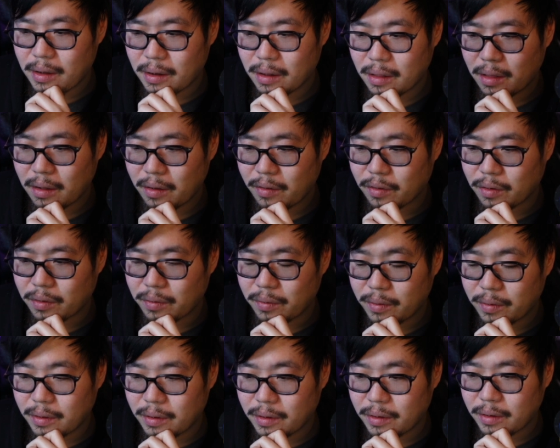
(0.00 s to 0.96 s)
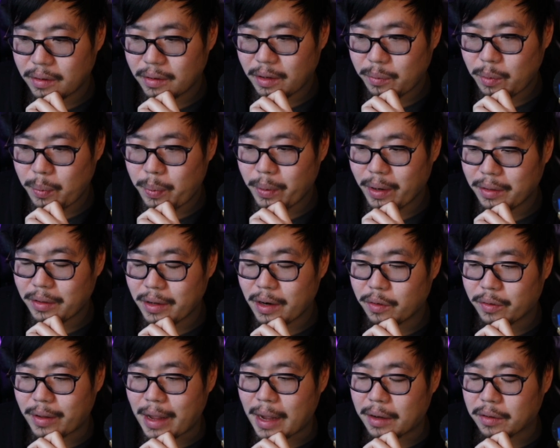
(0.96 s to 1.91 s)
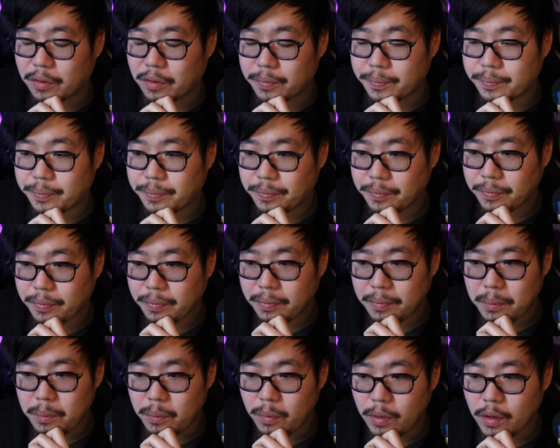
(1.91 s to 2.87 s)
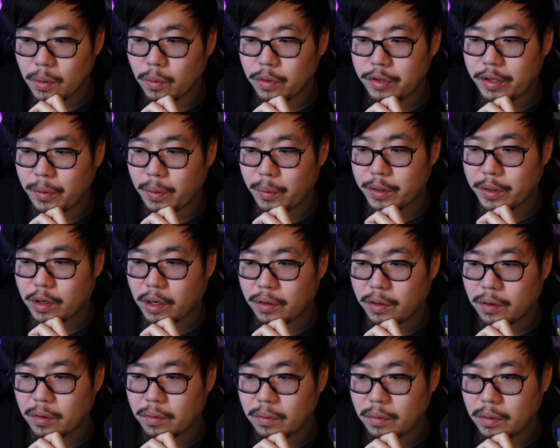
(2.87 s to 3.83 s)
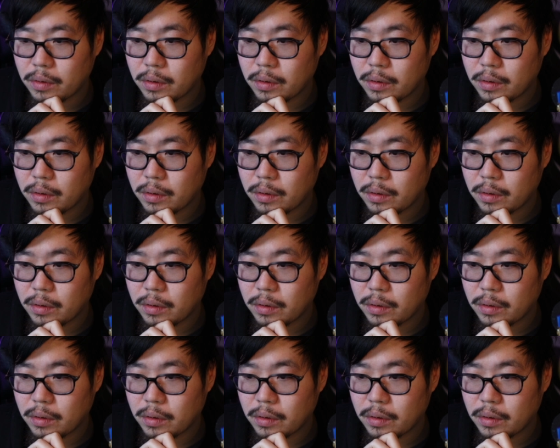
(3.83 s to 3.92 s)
I think so. Then we bring out the Aerodactyl. We'll see what we draw though.